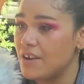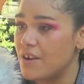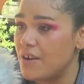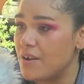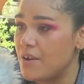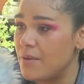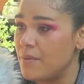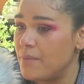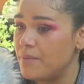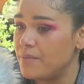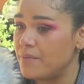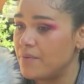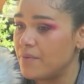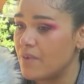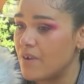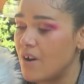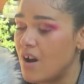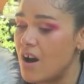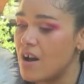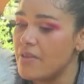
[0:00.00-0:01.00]
And
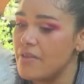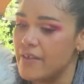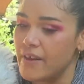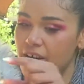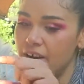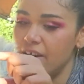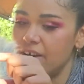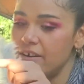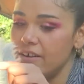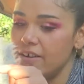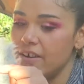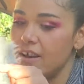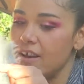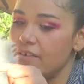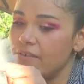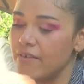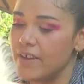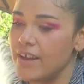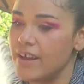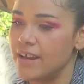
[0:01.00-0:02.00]
on there,
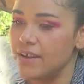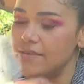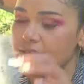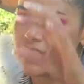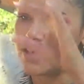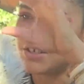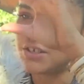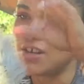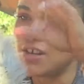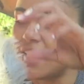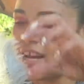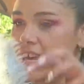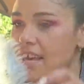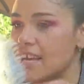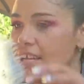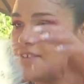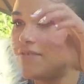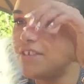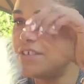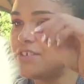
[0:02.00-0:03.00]
I read it was like
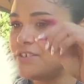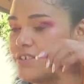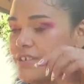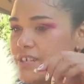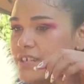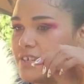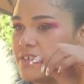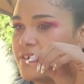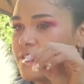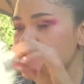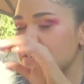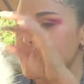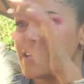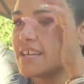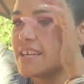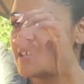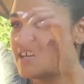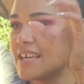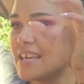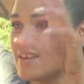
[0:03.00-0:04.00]
Trackheads featuring, or it was
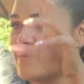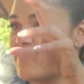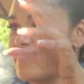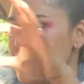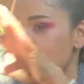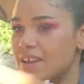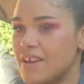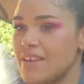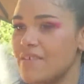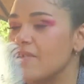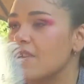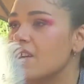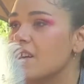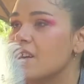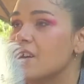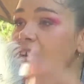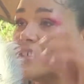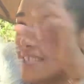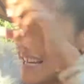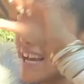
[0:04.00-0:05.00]
like Zaki
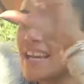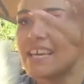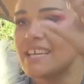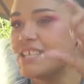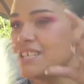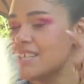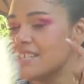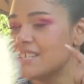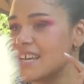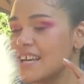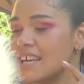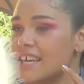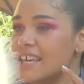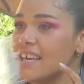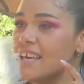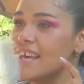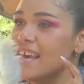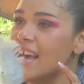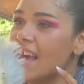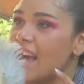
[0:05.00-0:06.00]
Ibrahim, or Zaki, just
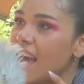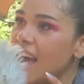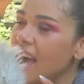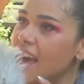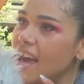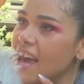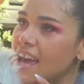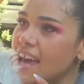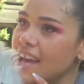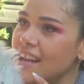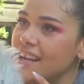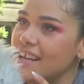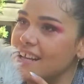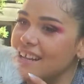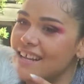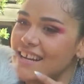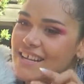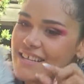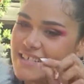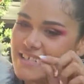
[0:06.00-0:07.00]
Zaki. And
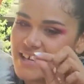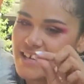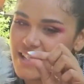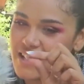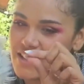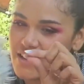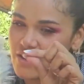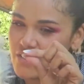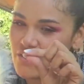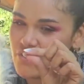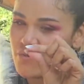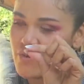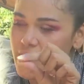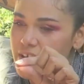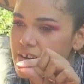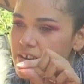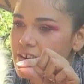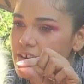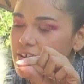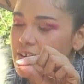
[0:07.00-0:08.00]
then it said
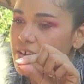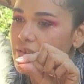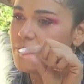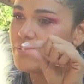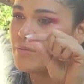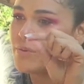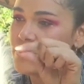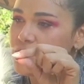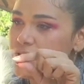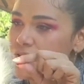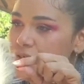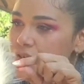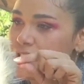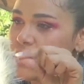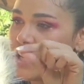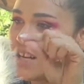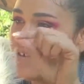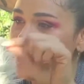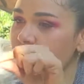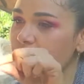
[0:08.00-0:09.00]
written,
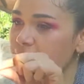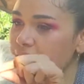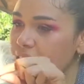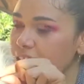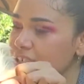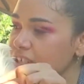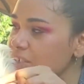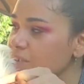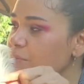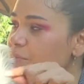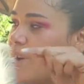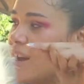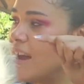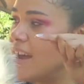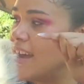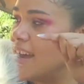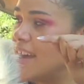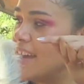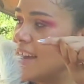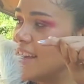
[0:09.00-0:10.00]
produced, and arranged
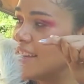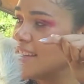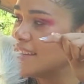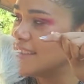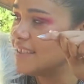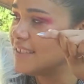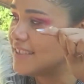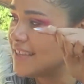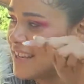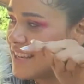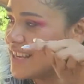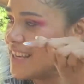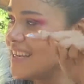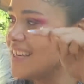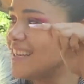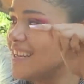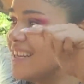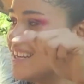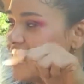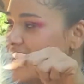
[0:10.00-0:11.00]
by
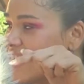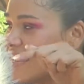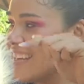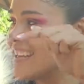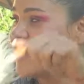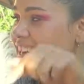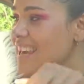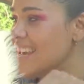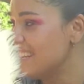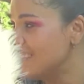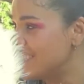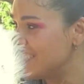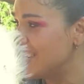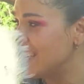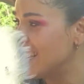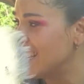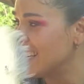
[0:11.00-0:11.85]
Zaki, Nick, and KJ.